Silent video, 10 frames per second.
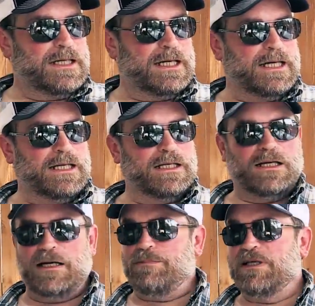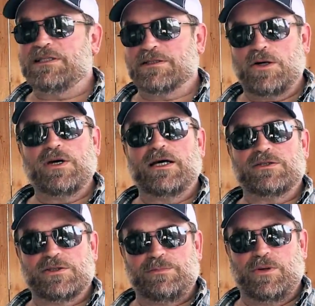And please go
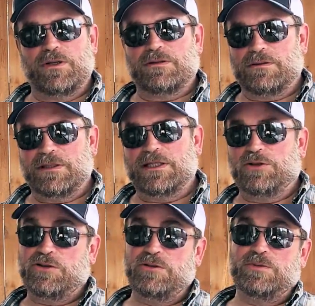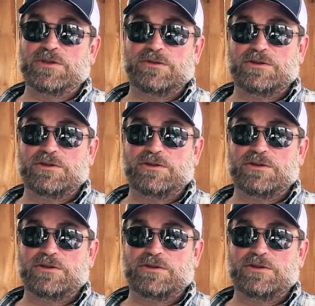ahead and support the YouTube's